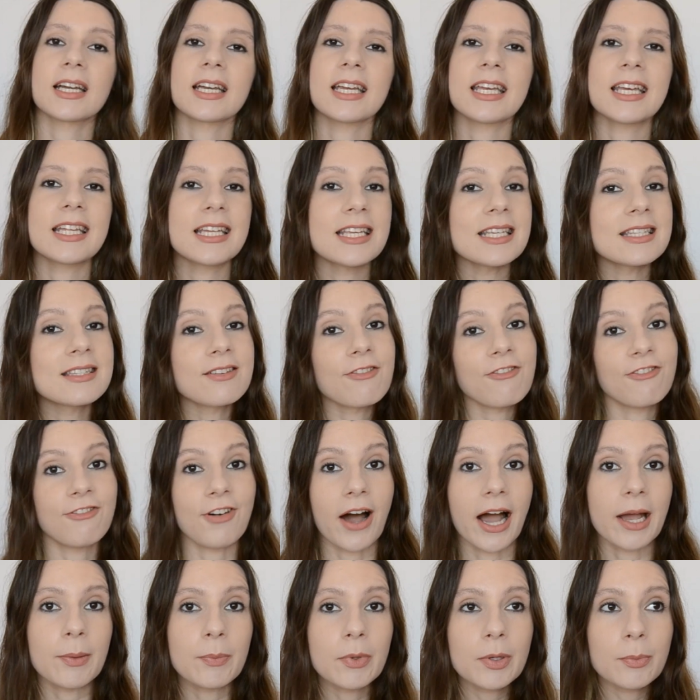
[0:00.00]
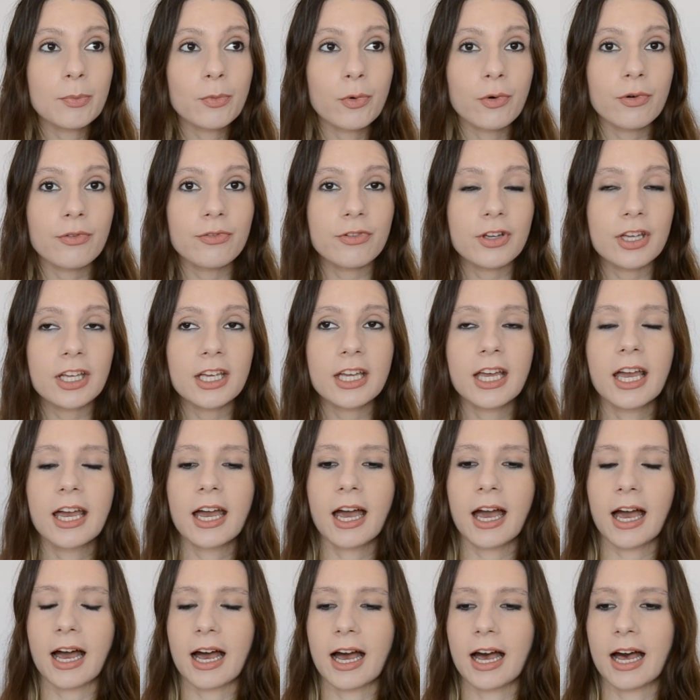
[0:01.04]
It is a vibey movie.
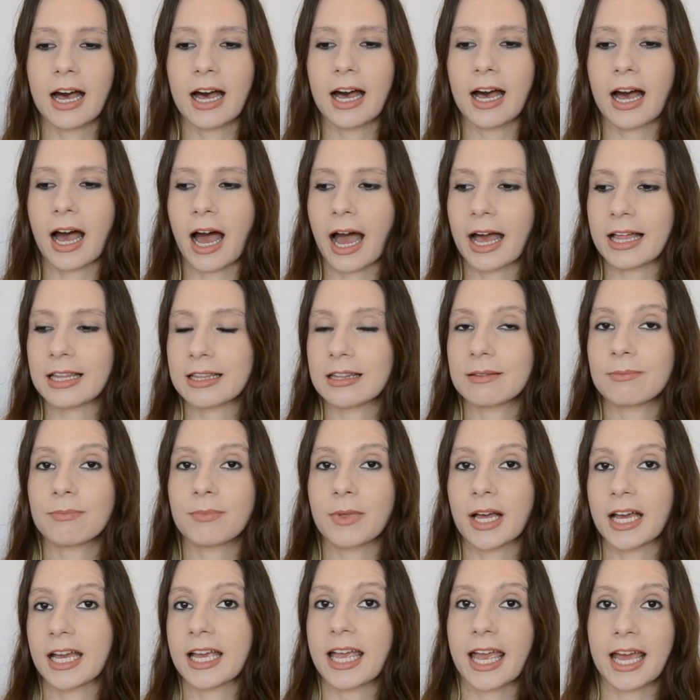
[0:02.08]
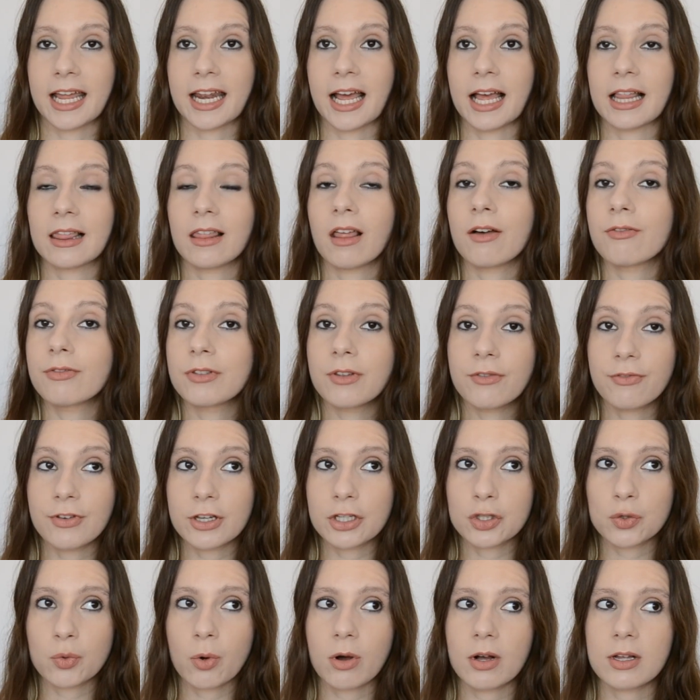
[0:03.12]
I love the
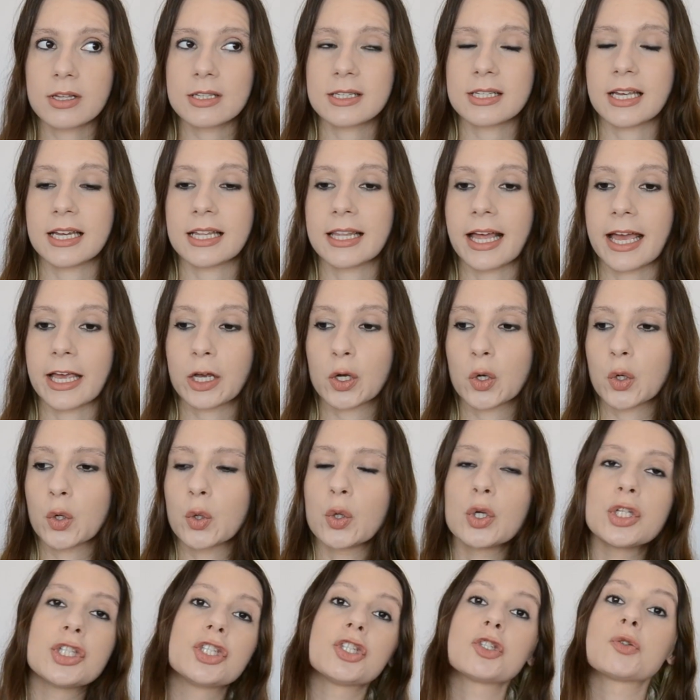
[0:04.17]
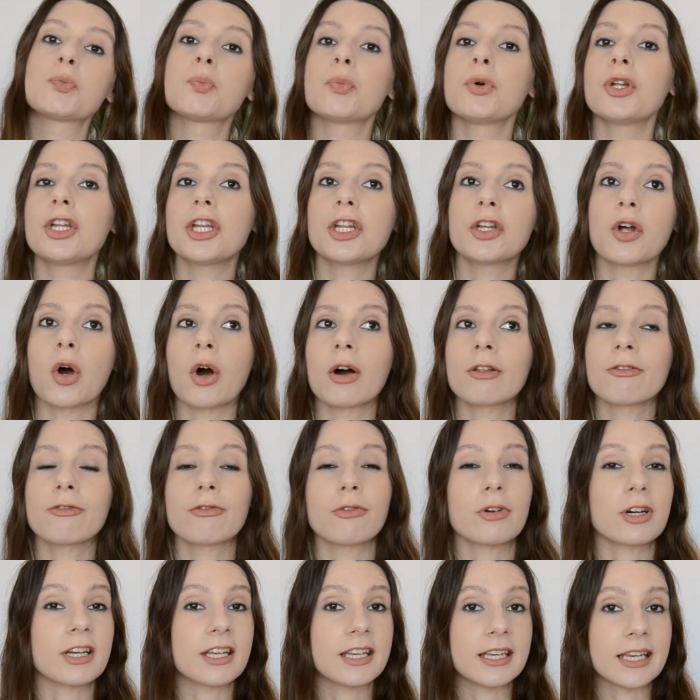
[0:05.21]
visuals and I could just put it on
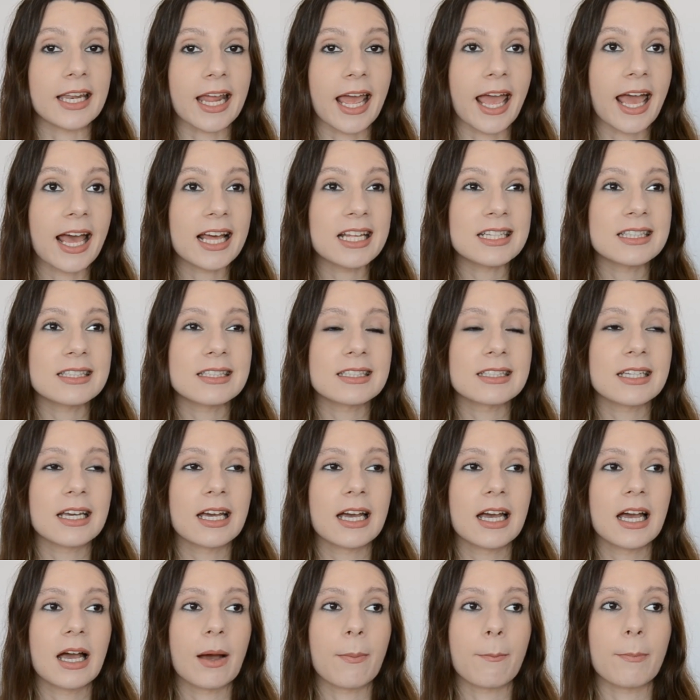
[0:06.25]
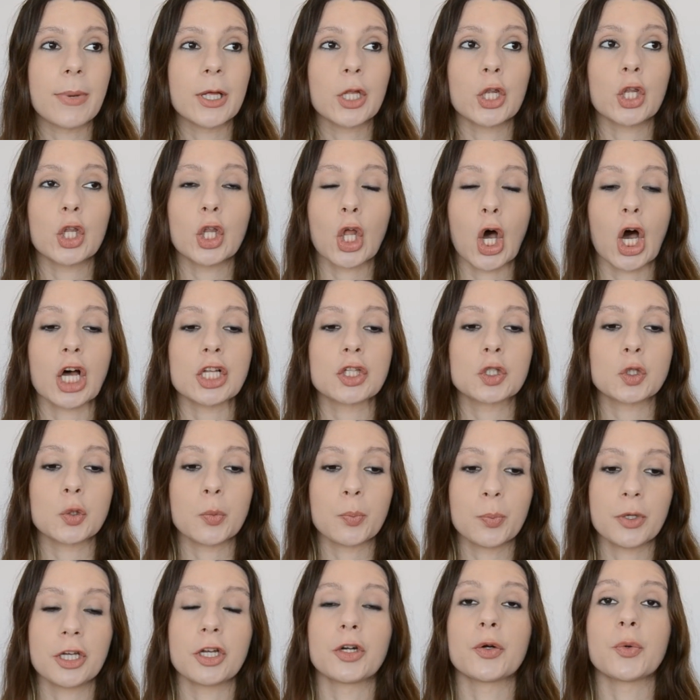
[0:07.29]
for that, but not to
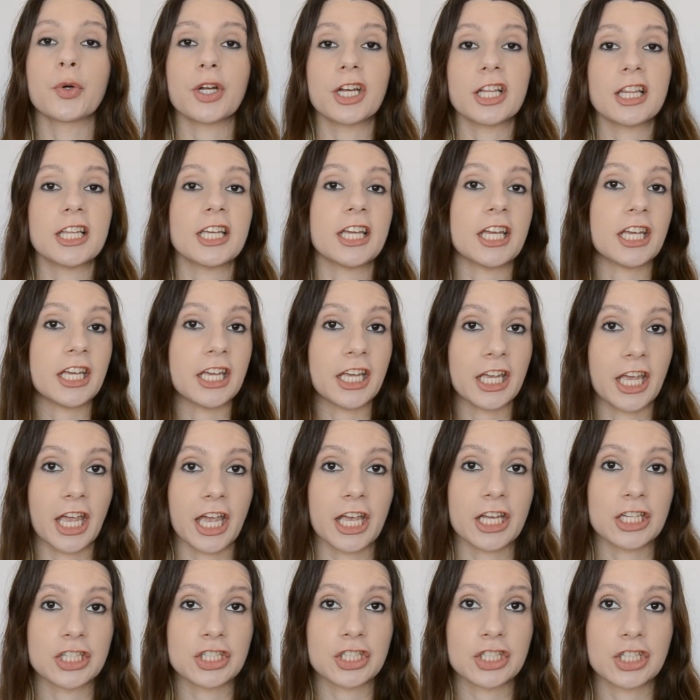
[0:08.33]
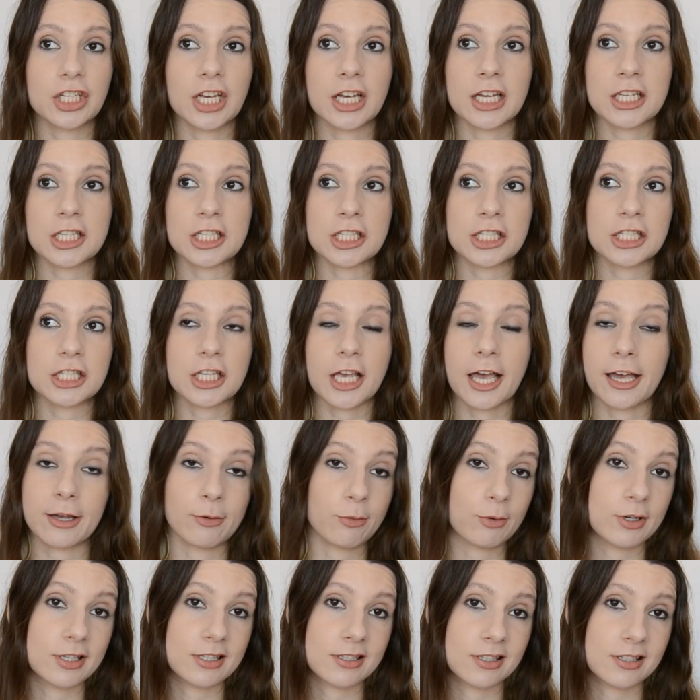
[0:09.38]
be really engaged, because I
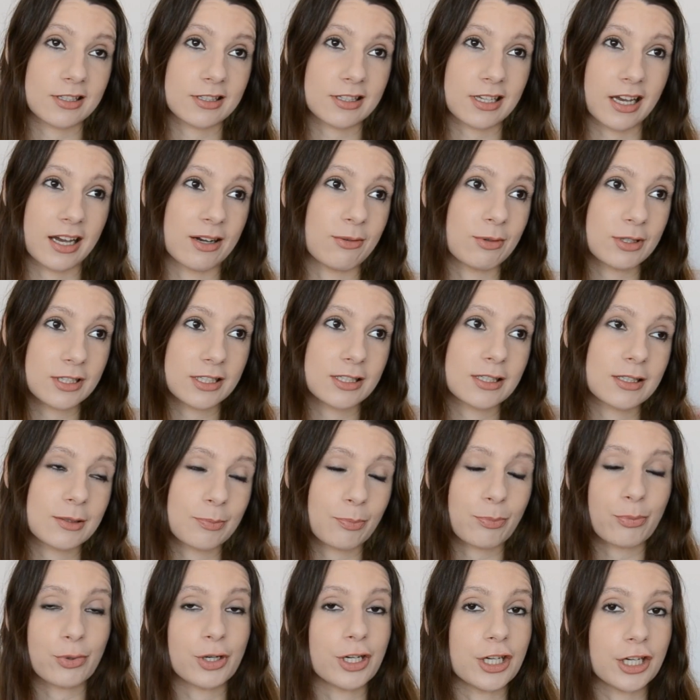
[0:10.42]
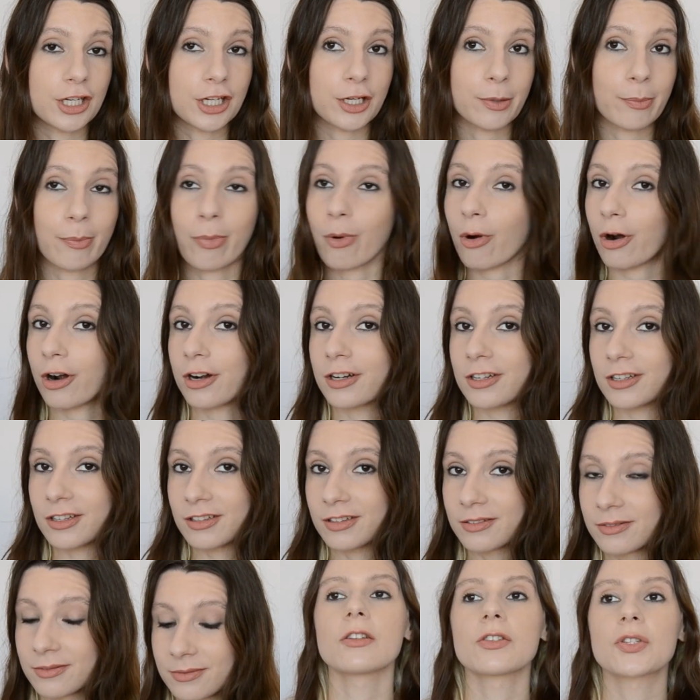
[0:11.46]
wasn't. I was pretty bored.
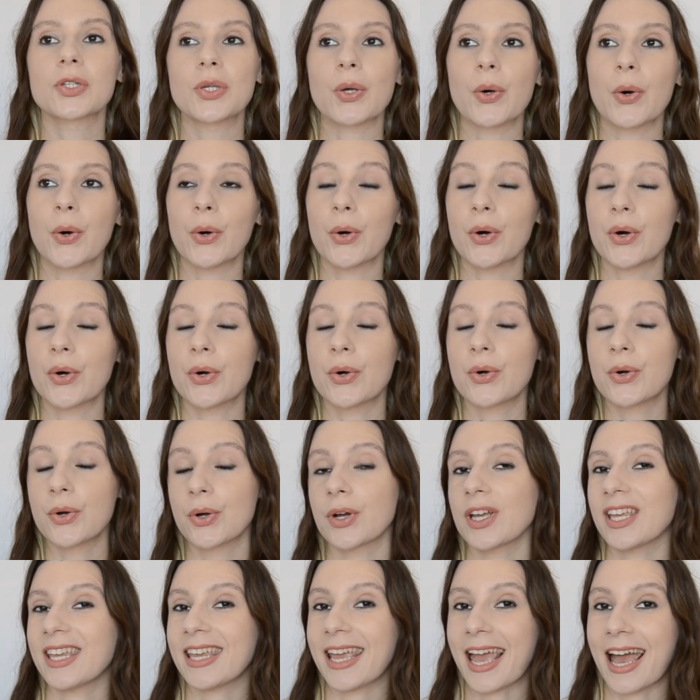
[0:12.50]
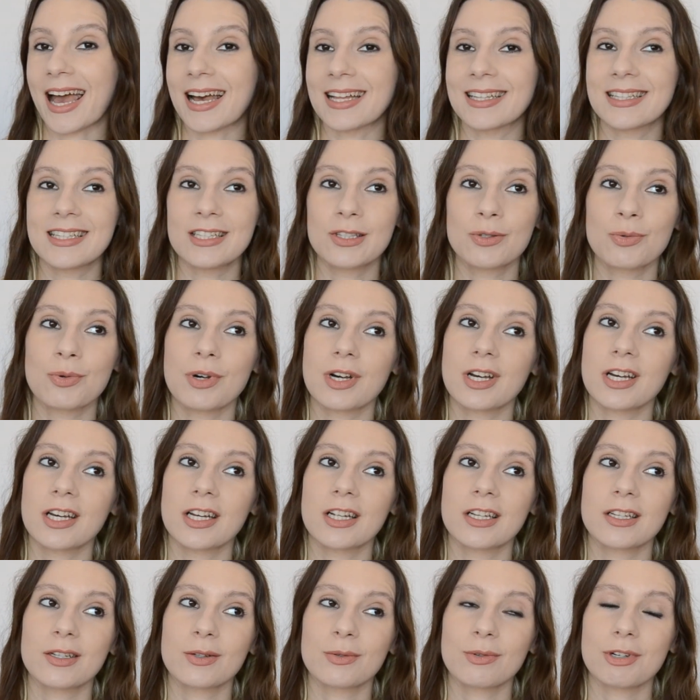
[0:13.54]
So yeah, this
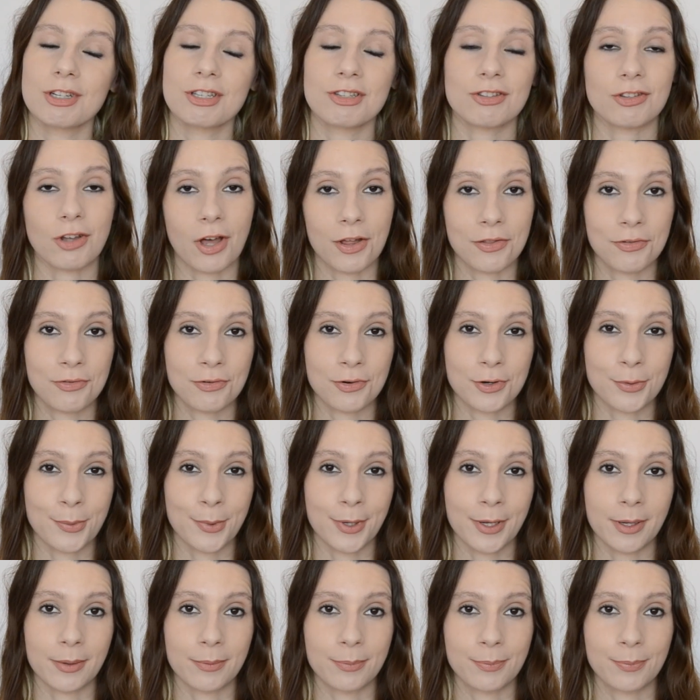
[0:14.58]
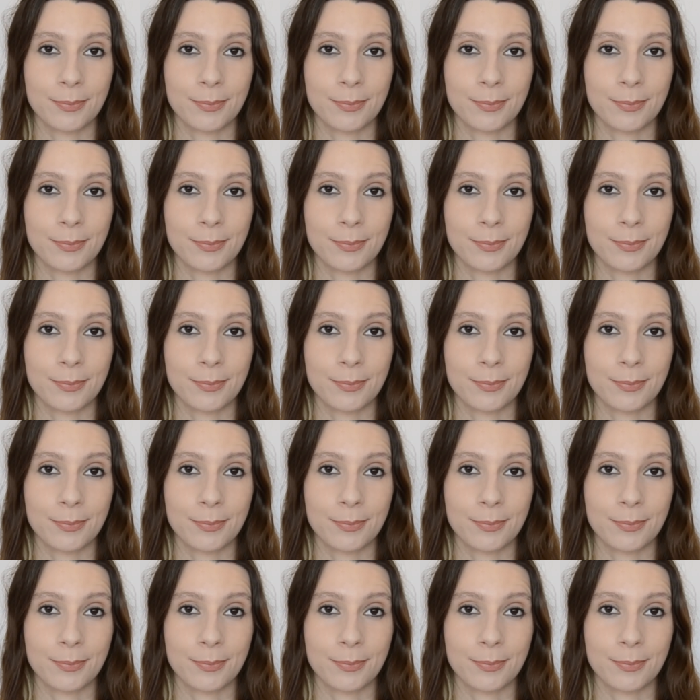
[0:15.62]
one was not for me.